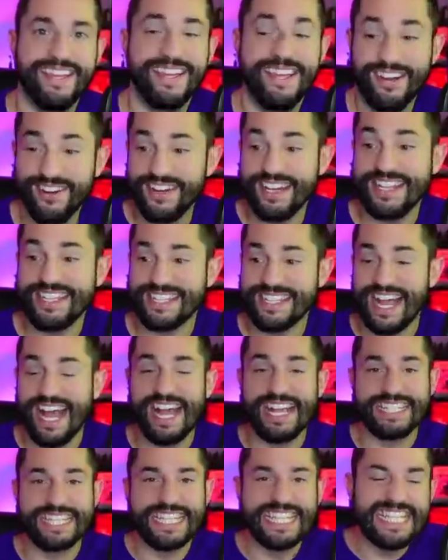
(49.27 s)
Here it is,
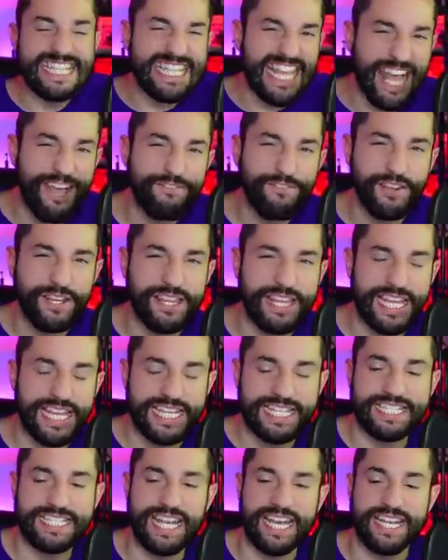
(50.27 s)
guys. This is everything
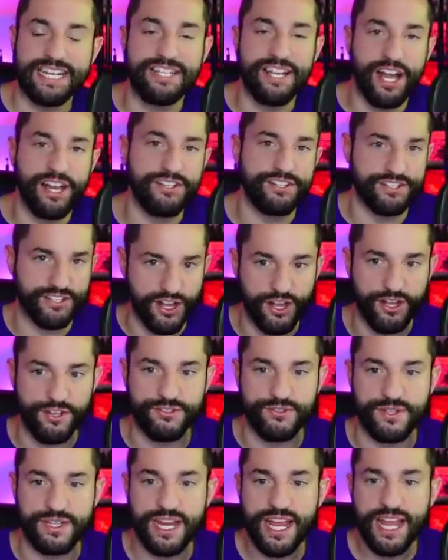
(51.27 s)
inside of Tasha's
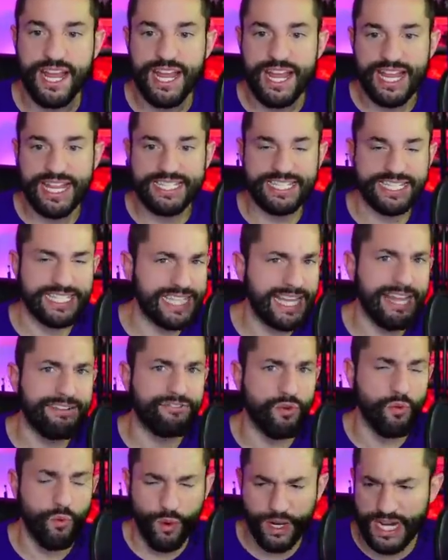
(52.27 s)
Cauldron. It's a little after
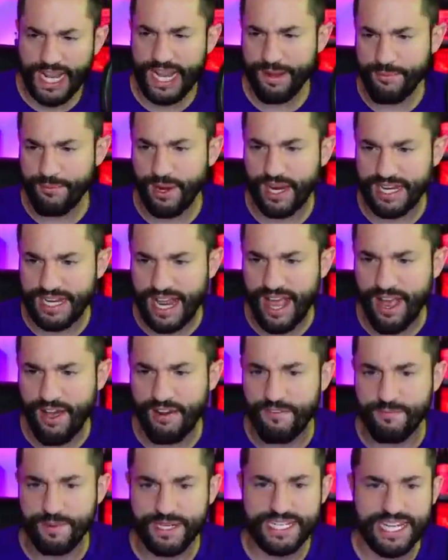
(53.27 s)
1 a.m. right now. I've
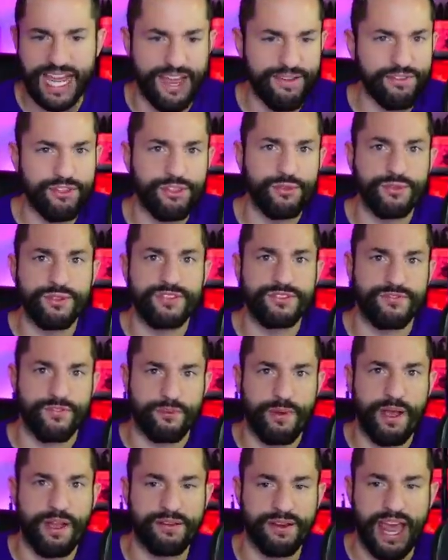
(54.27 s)
been diving through this for
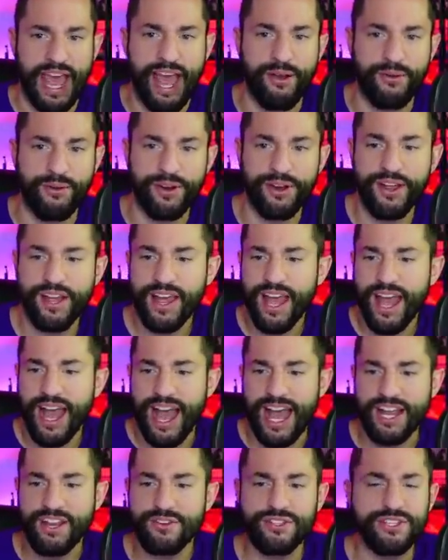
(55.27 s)
about an hour. I
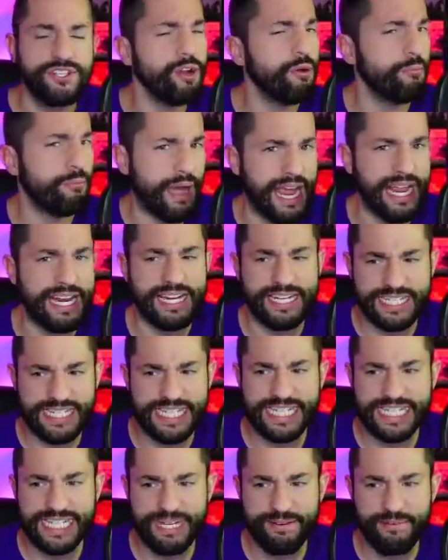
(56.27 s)
usually don't buy it on
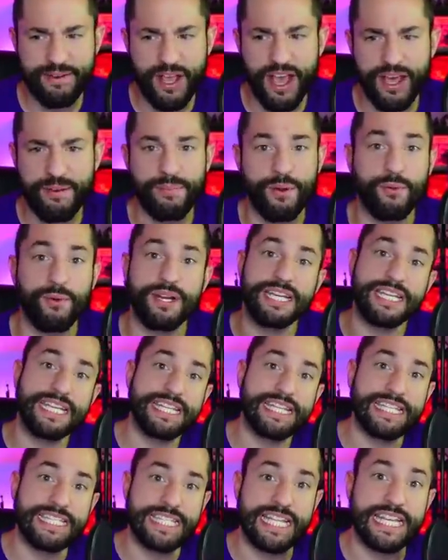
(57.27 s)
D&D Beyond, but I wanted to get
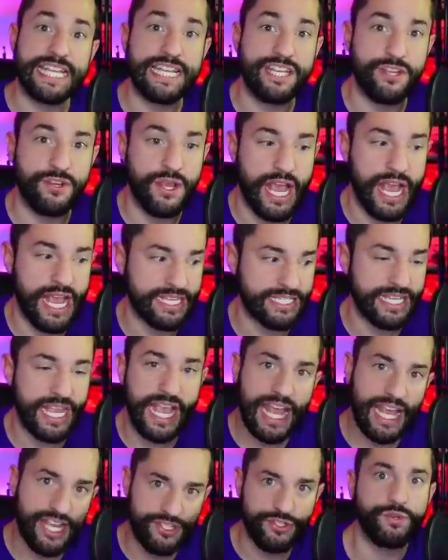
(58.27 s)
this thing to you guys
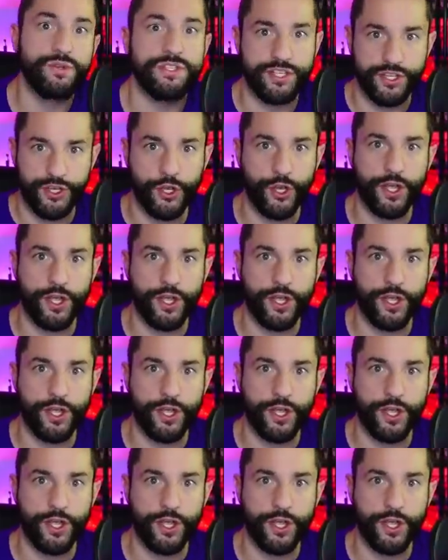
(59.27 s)
as soon as I could.